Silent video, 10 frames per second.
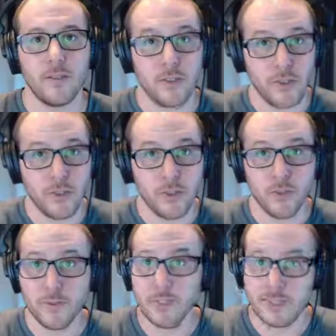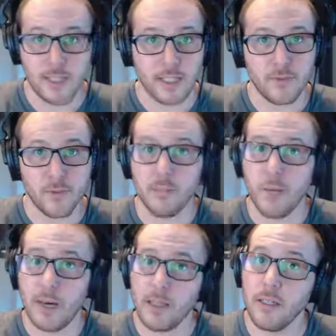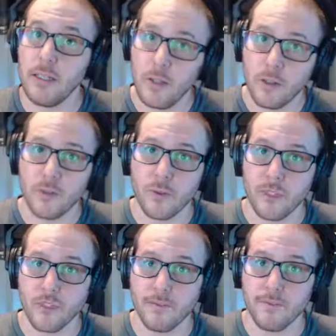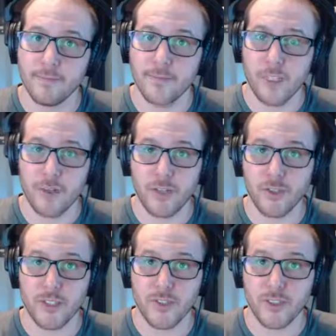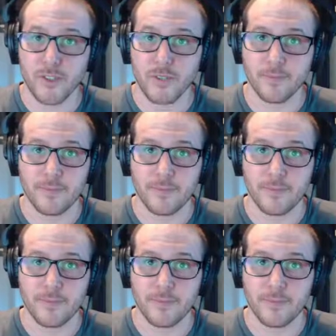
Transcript: So you've successfully bought an altcoin. Congratulations.